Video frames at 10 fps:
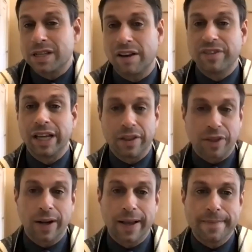of the
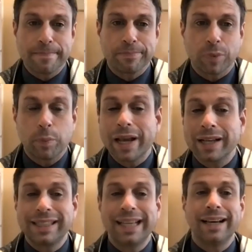other
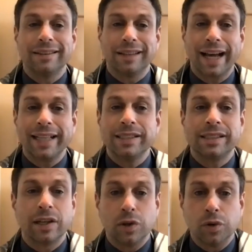because he aligns
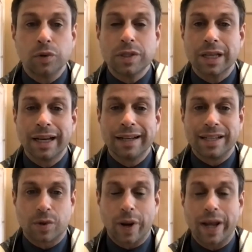Genut,
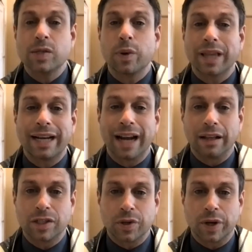disgrace, with
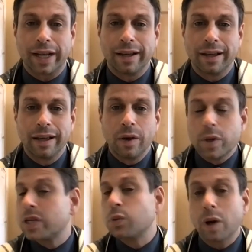idolatry,
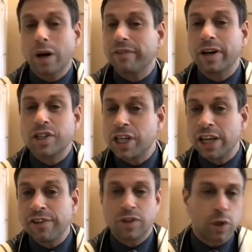which is one of our
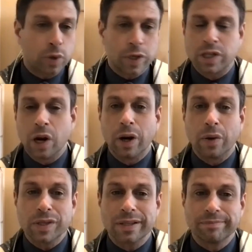chief Jewish
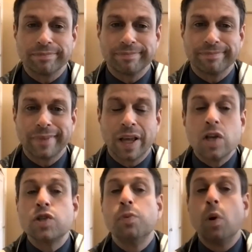no-nos.
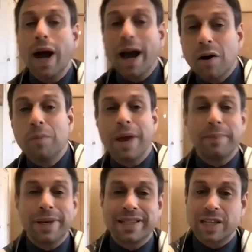Shmuel may
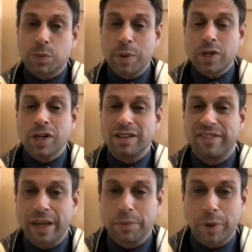be suspicious of
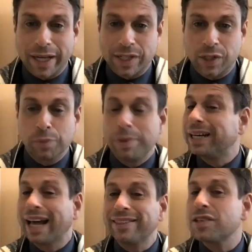the oppressor, but
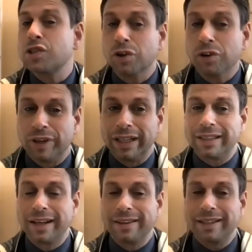not the servant,
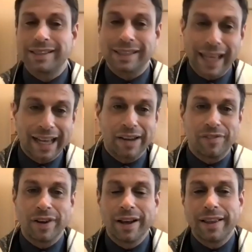the
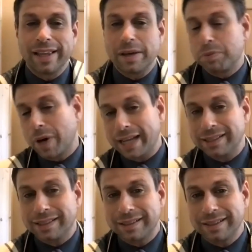slave, the
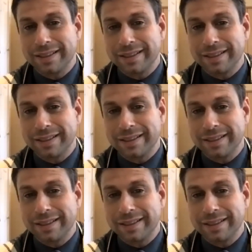oppressed.